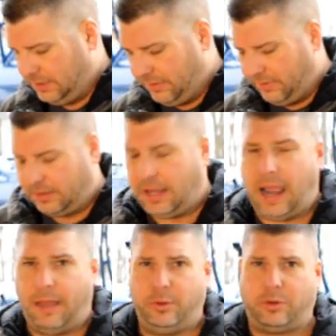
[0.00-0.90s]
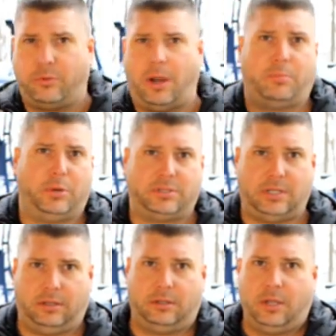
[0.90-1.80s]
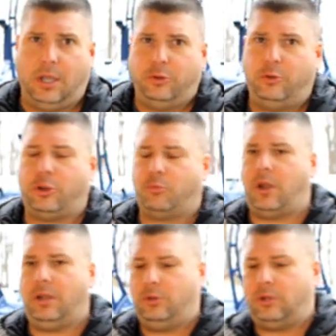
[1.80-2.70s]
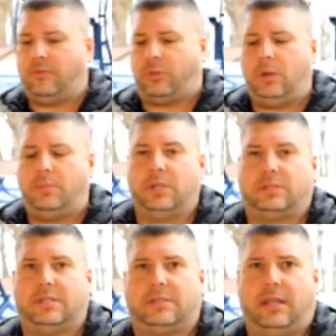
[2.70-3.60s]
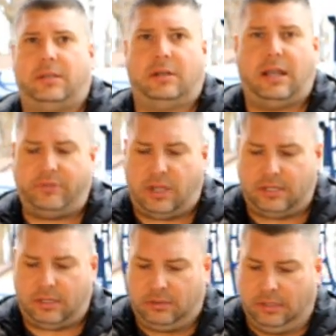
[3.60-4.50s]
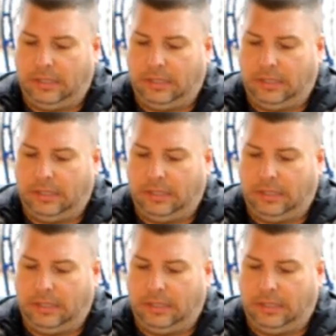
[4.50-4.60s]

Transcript: Even in the app, you could write brisket. You could have 3 briskets on there. I've done it.